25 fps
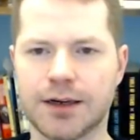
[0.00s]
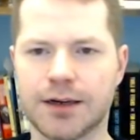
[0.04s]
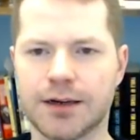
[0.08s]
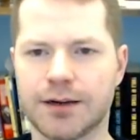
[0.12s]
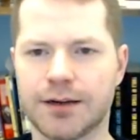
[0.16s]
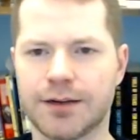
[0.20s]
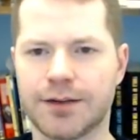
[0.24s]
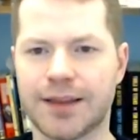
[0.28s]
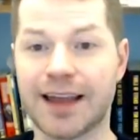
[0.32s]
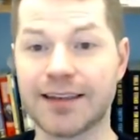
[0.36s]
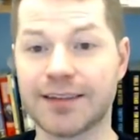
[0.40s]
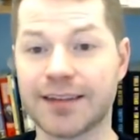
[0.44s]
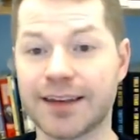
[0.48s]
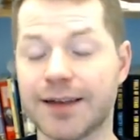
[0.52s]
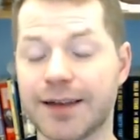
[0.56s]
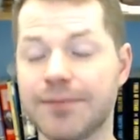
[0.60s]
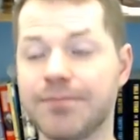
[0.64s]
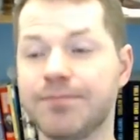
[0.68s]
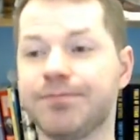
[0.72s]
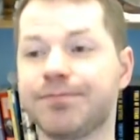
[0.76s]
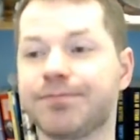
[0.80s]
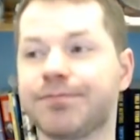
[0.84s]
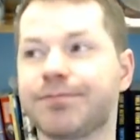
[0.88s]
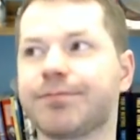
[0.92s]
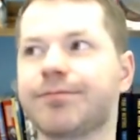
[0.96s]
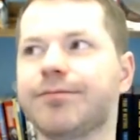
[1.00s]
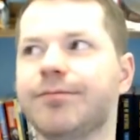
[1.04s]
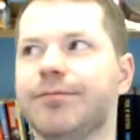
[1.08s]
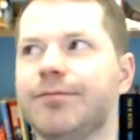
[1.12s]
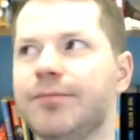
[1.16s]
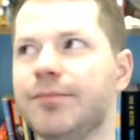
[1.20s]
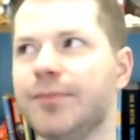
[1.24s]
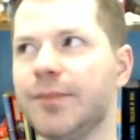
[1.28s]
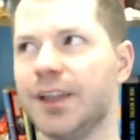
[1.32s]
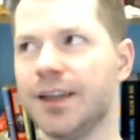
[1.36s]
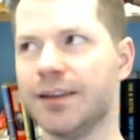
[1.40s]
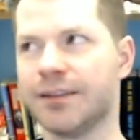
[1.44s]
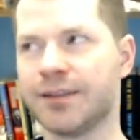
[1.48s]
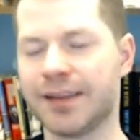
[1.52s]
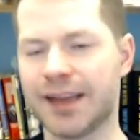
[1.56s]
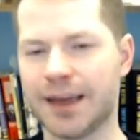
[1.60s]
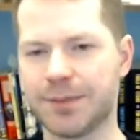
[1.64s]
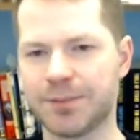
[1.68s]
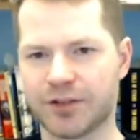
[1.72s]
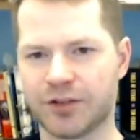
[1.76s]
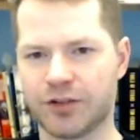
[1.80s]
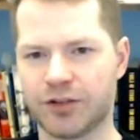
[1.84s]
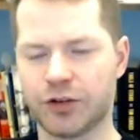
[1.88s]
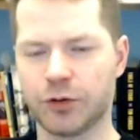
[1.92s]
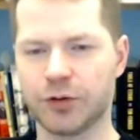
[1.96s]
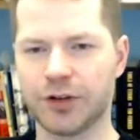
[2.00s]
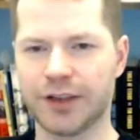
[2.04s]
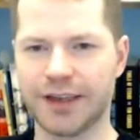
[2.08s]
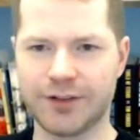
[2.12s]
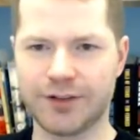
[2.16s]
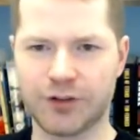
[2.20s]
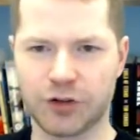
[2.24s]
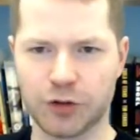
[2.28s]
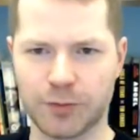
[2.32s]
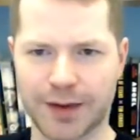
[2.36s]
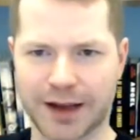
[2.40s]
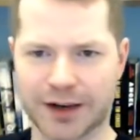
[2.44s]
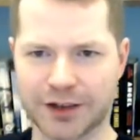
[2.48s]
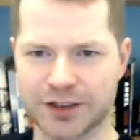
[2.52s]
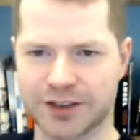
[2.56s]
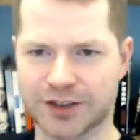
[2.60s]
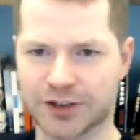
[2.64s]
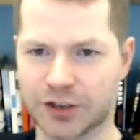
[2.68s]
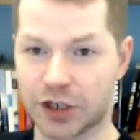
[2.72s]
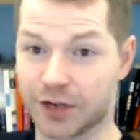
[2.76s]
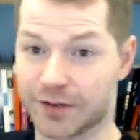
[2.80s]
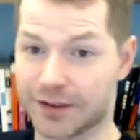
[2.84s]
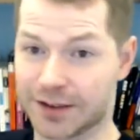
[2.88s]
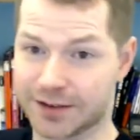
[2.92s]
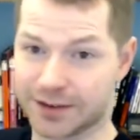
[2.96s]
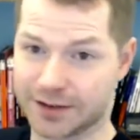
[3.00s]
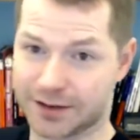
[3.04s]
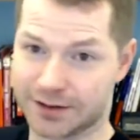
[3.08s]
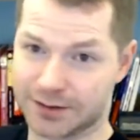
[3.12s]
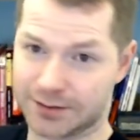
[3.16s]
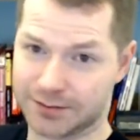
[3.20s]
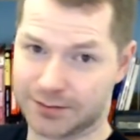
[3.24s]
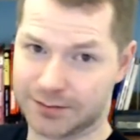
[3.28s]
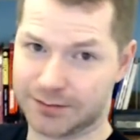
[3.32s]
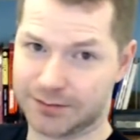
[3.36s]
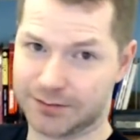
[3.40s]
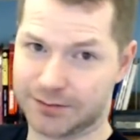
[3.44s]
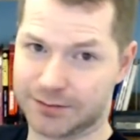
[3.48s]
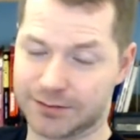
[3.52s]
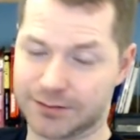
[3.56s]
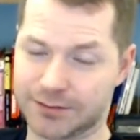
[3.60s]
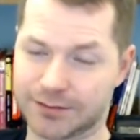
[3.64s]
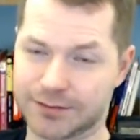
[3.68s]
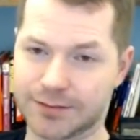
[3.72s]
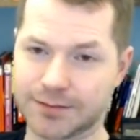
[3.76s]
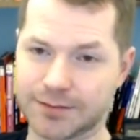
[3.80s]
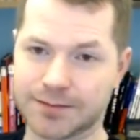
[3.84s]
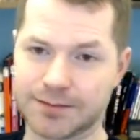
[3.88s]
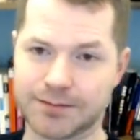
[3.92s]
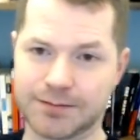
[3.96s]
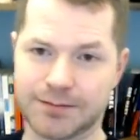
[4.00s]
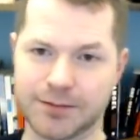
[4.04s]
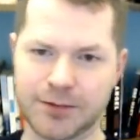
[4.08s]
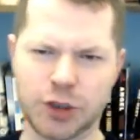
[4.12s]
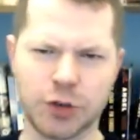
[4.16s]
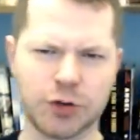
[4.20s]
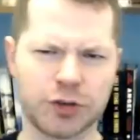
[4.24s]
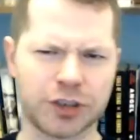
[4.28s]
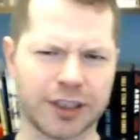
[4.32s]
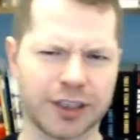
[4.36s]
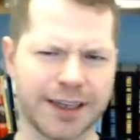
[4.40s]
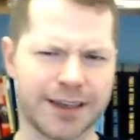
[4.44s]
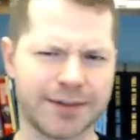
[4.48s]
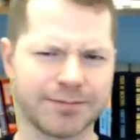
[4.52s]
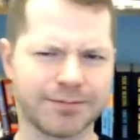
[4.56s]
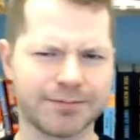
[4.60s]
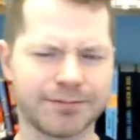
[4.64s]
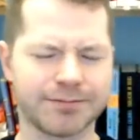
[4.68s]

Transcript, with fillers: That said, tips do lead to better service, usually.